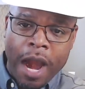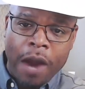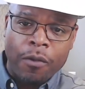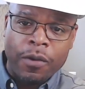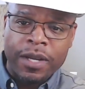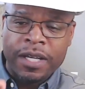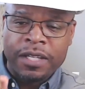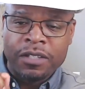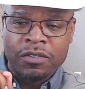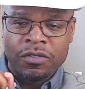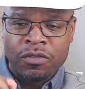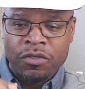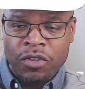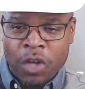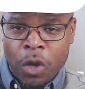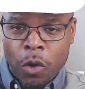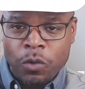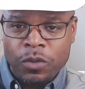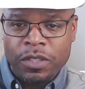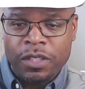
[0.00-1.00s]
is
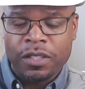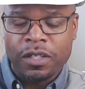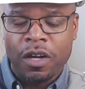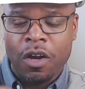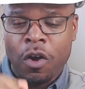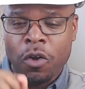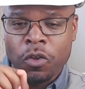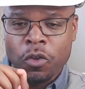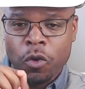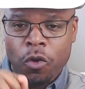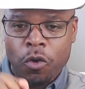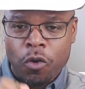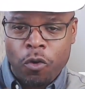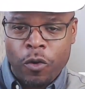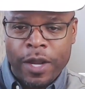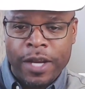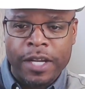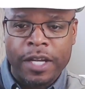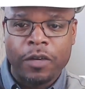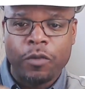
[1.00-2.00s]
noted on your credit
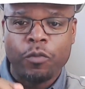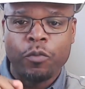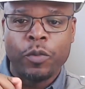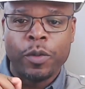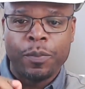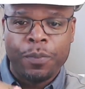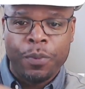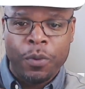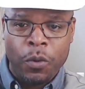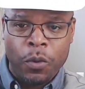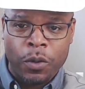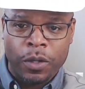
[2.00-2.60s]
report.